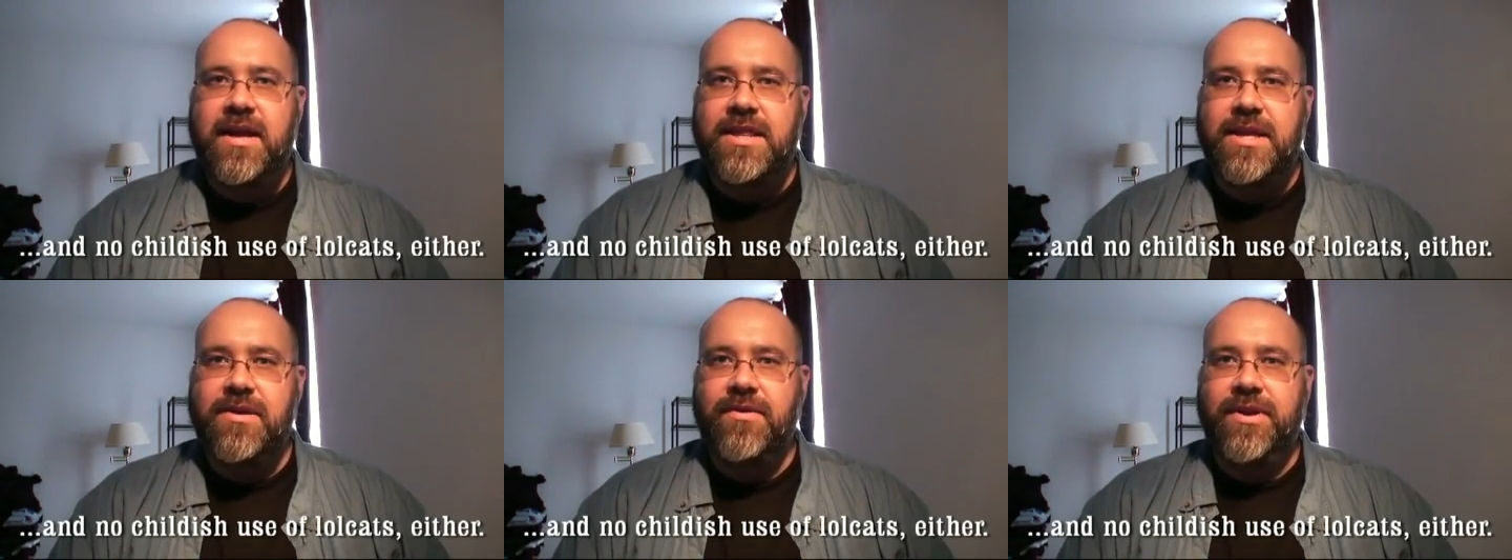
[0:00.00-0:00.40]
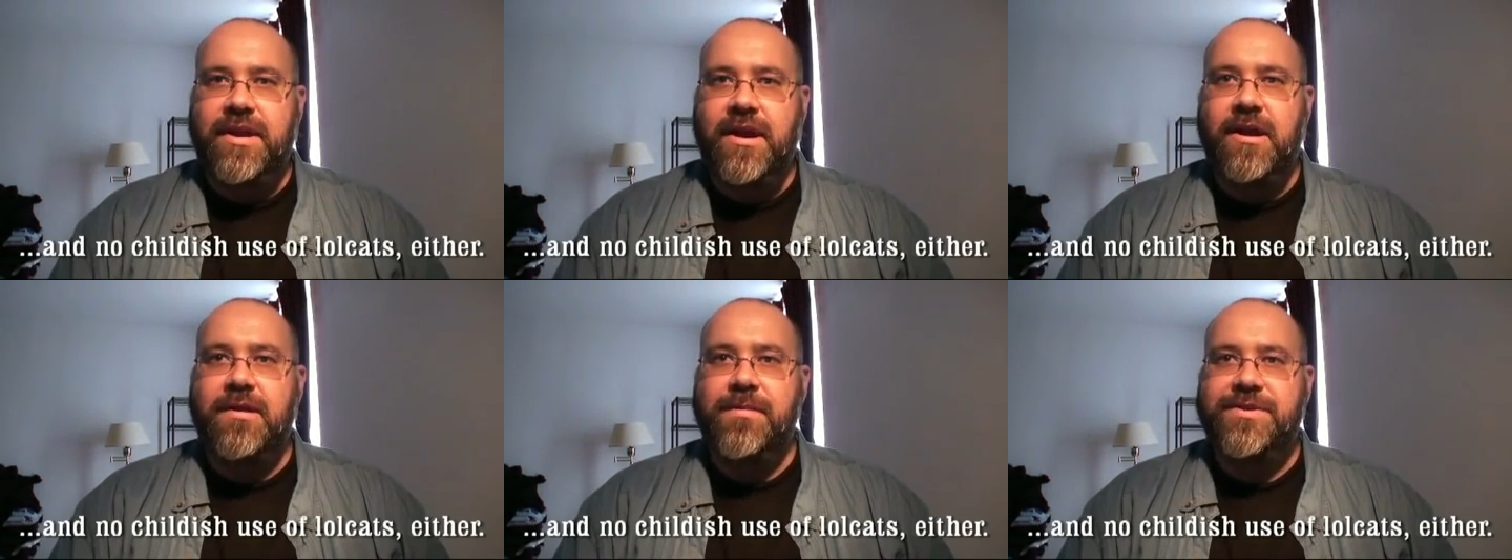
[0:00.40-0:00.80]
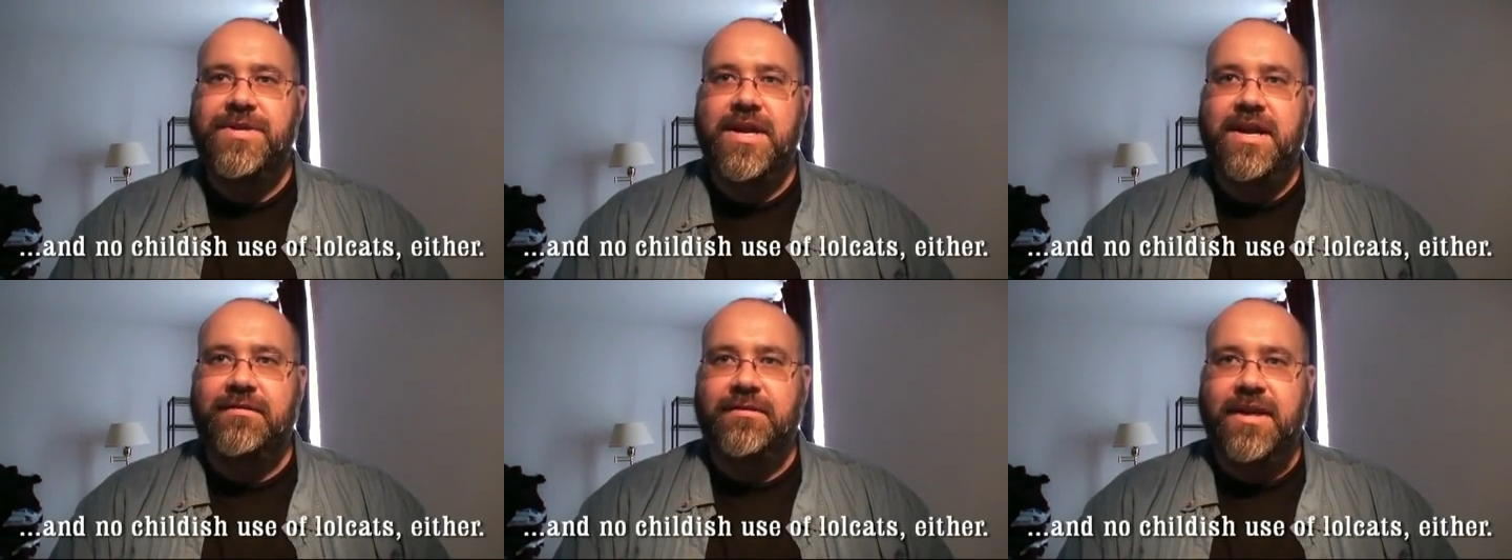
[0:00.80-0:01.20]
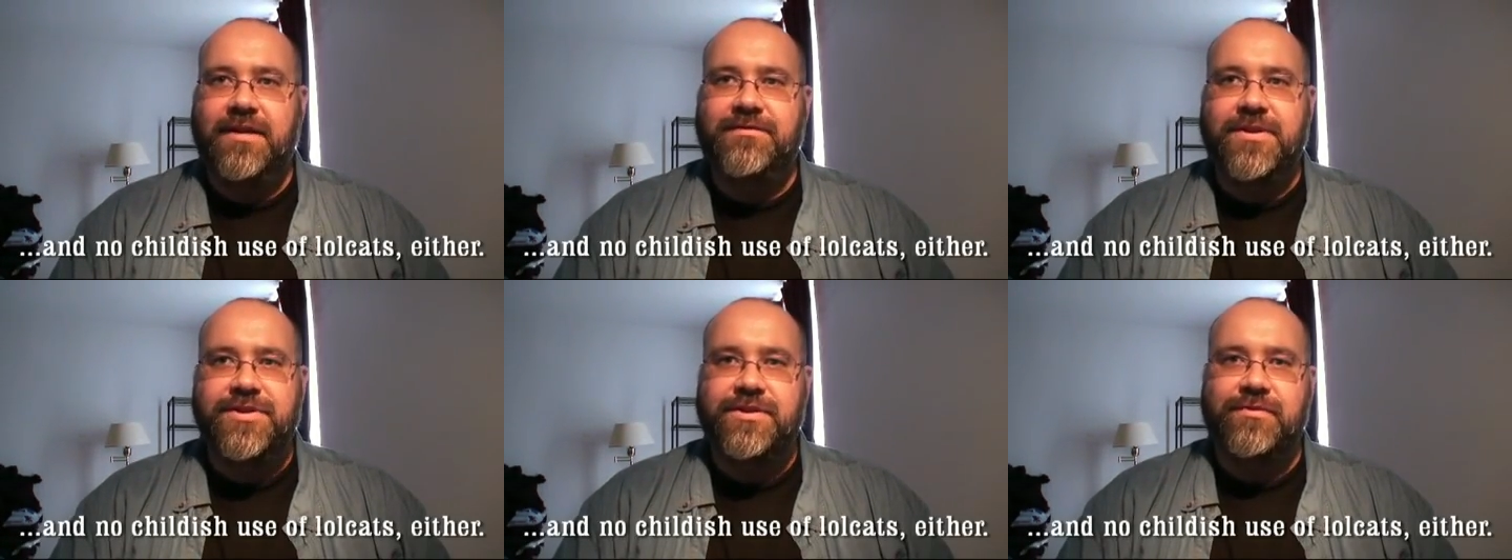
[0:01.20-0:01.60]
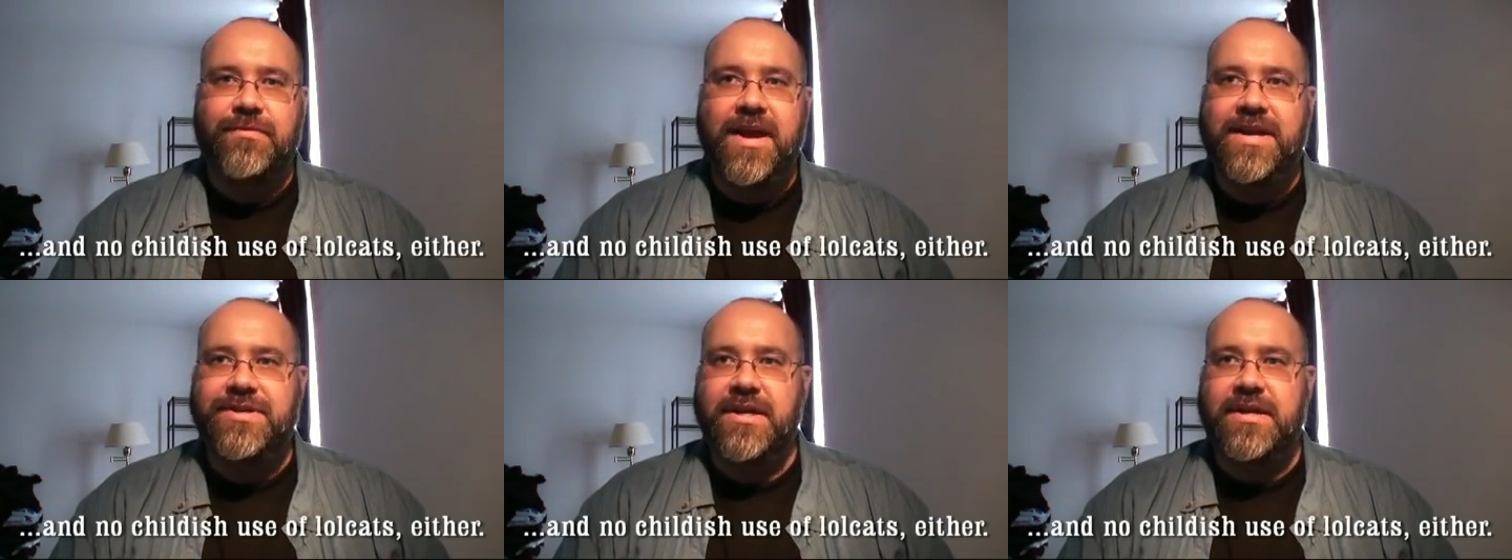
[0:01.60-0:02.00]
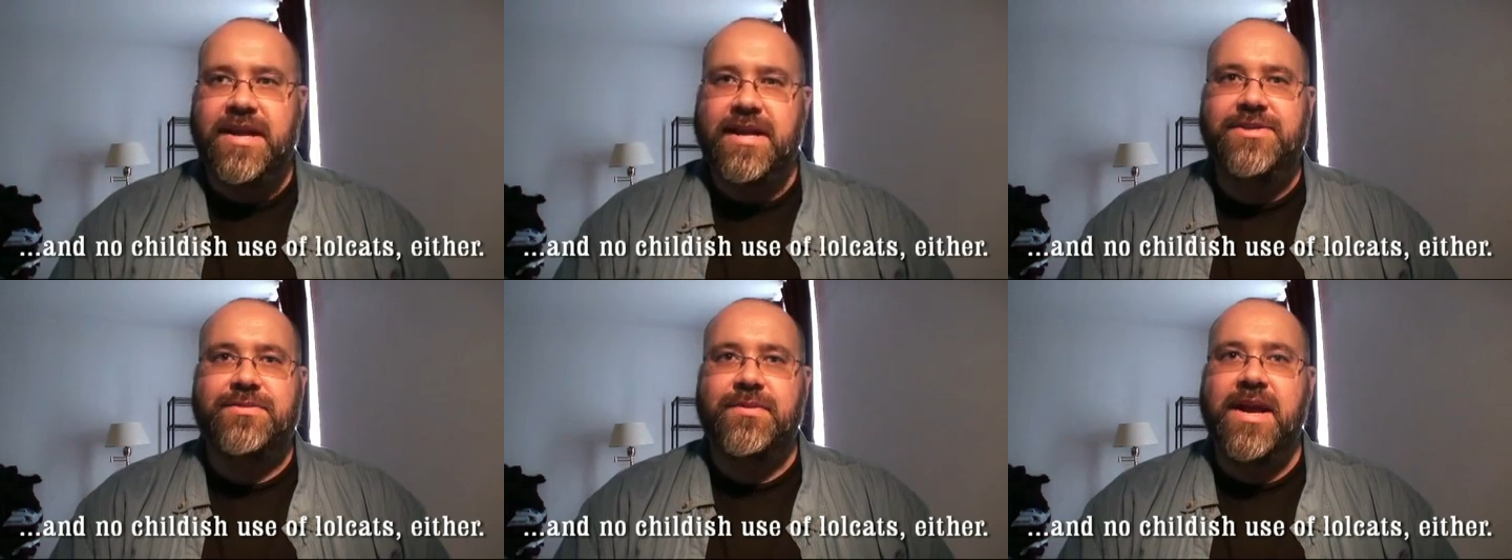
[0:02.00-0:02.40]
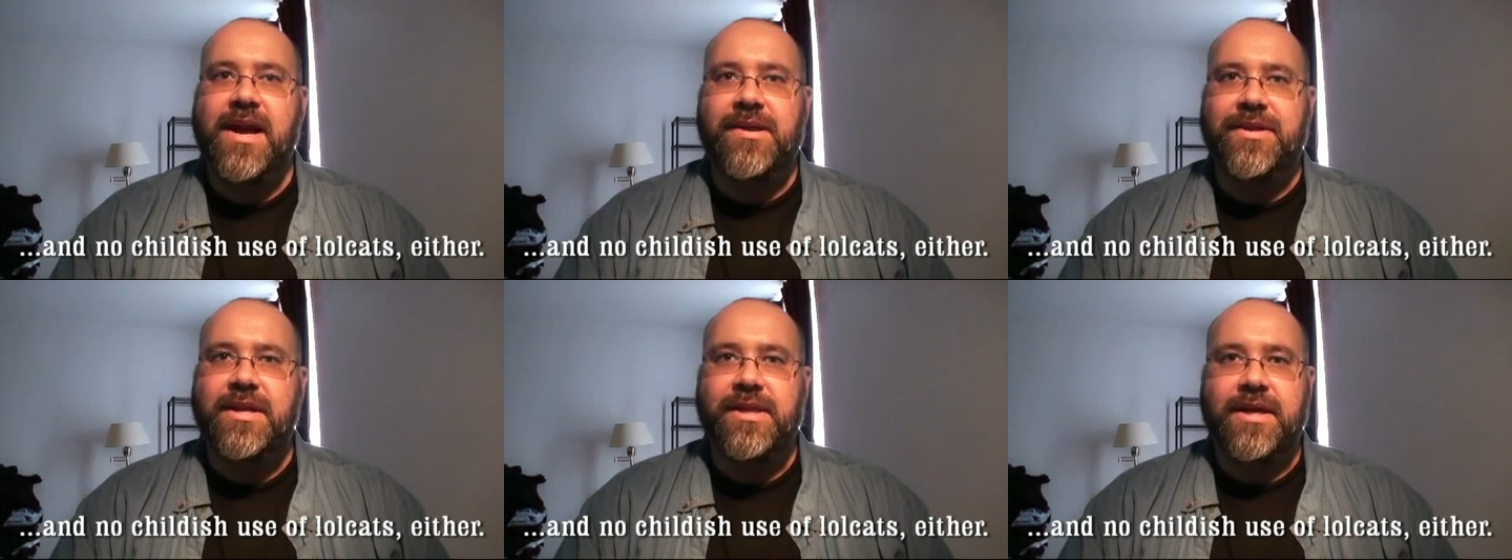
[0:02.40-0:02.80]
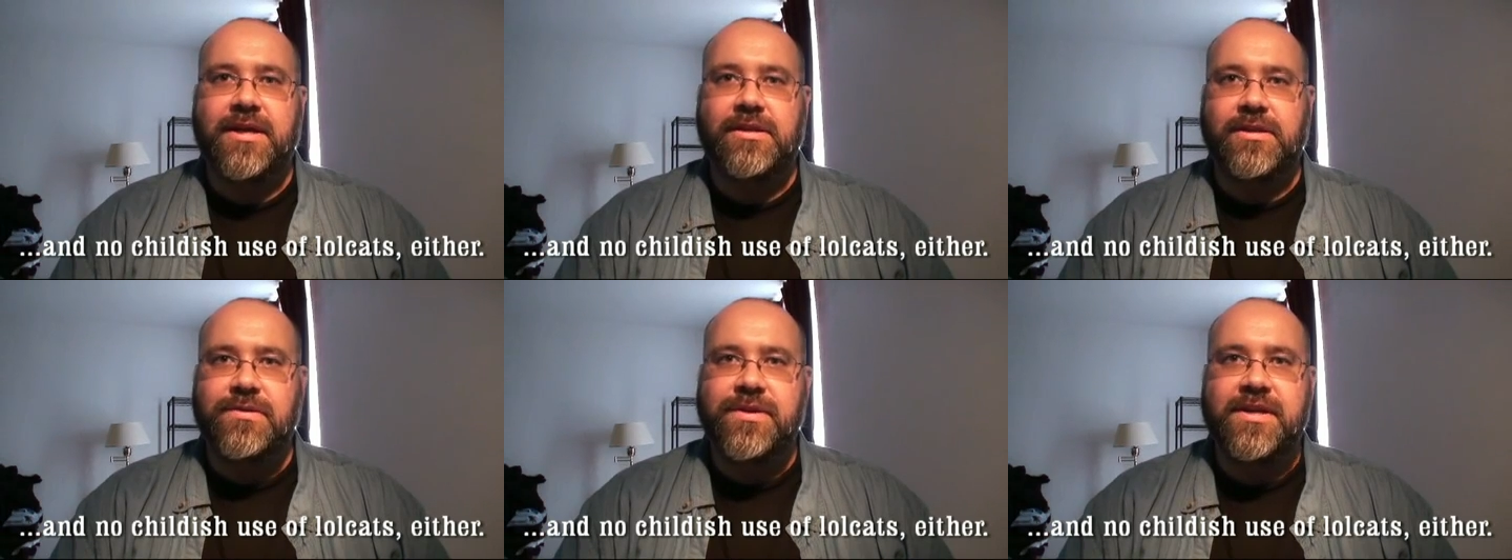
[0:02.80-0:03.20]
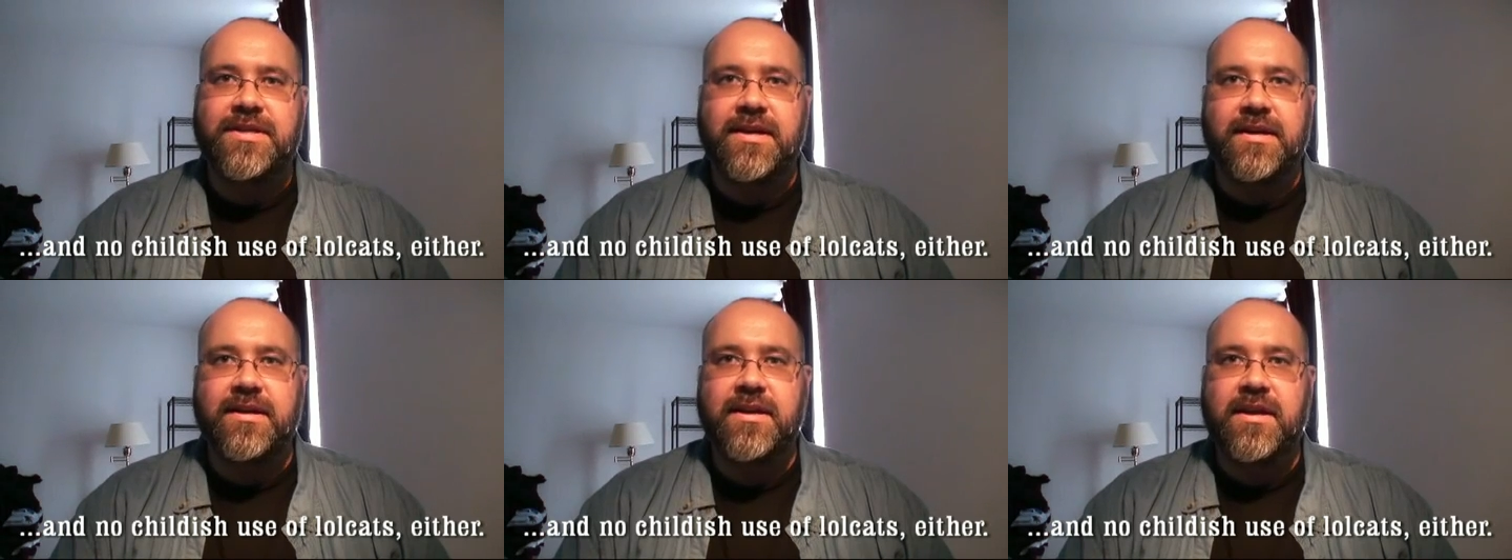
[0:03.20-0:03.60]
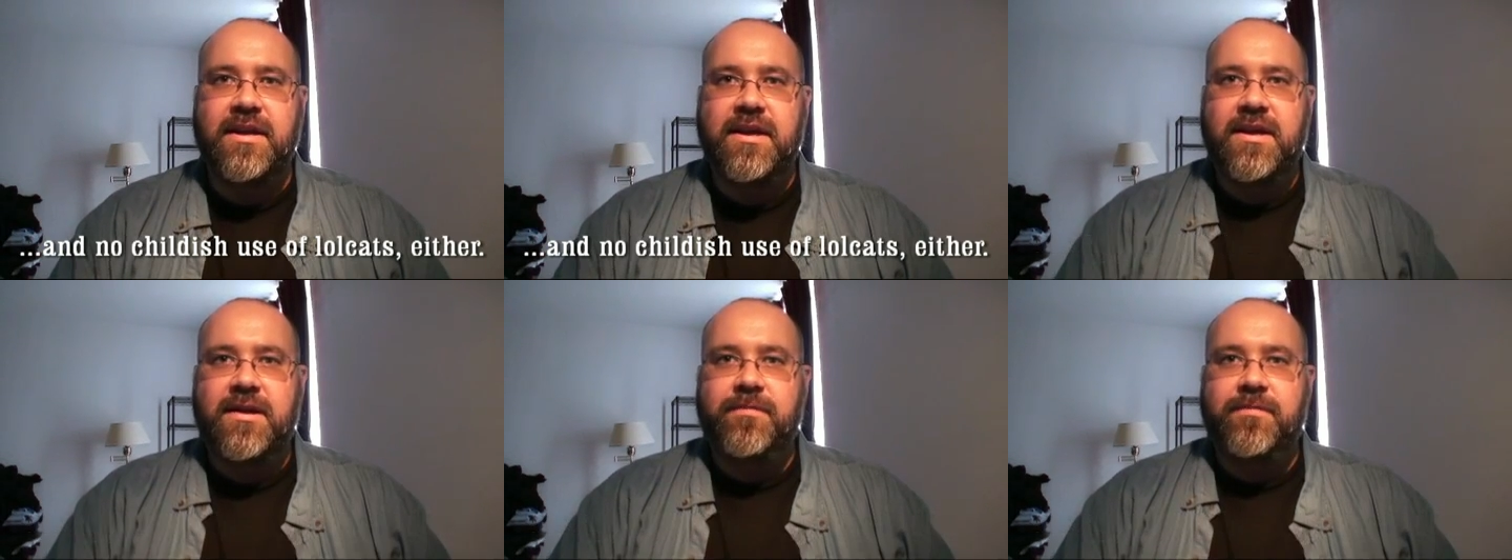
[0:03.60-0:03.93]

and the only argument you have left is to rage against reality like a lunatic.